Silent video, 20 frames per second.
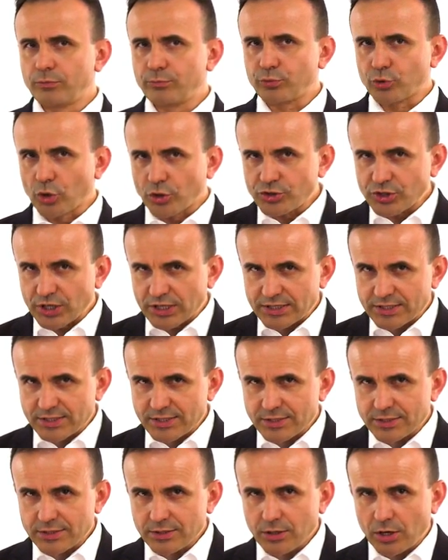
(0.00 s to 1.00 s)

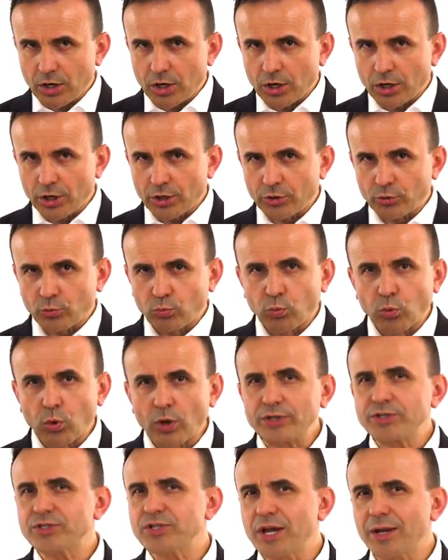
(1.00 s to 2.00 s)
Projects are
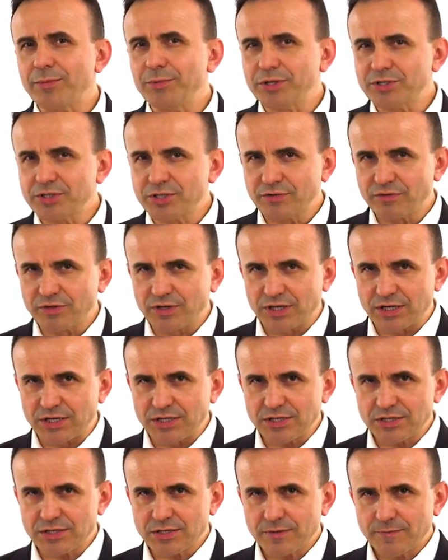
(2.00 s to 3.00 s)
one-time
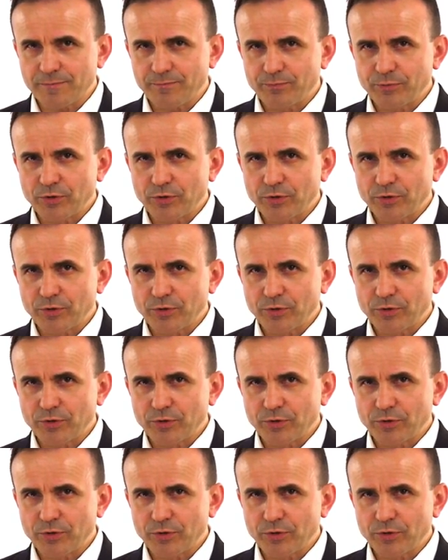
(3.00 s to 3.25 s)
activities